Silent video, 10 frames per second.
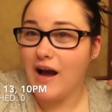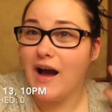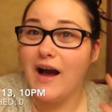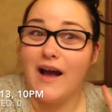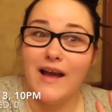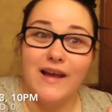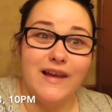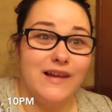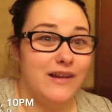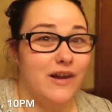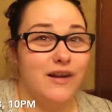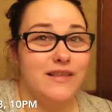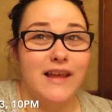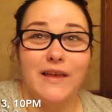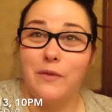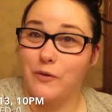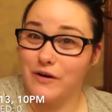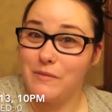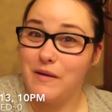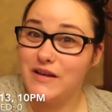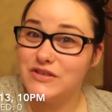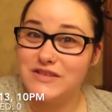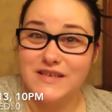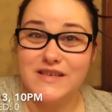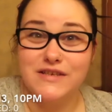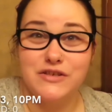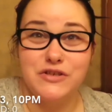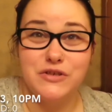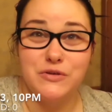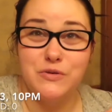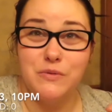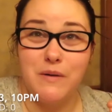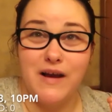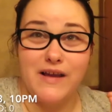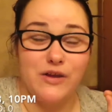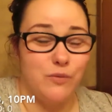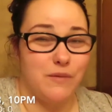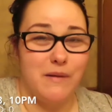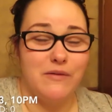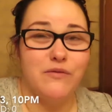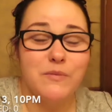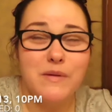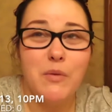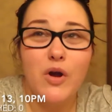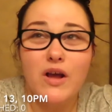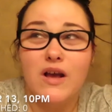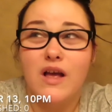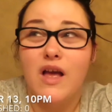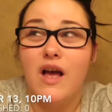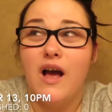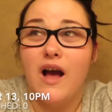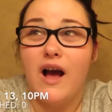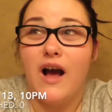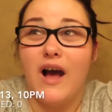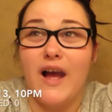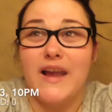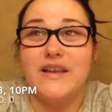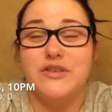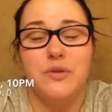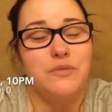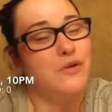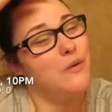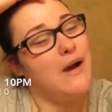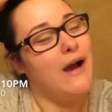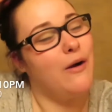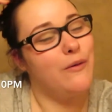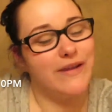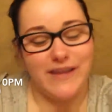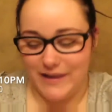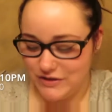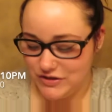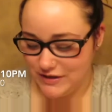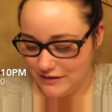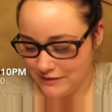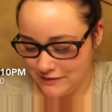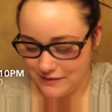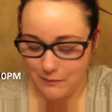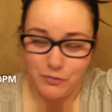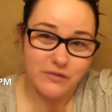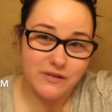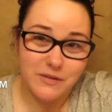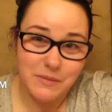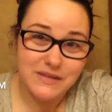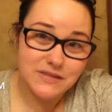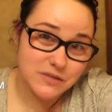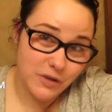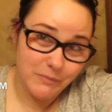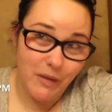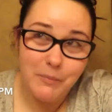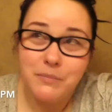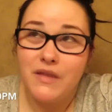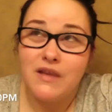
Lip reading: I got like 30 pages into my You Were Meant For Me book. I don't know how engaging that book is gonna be. Sorry, Mom.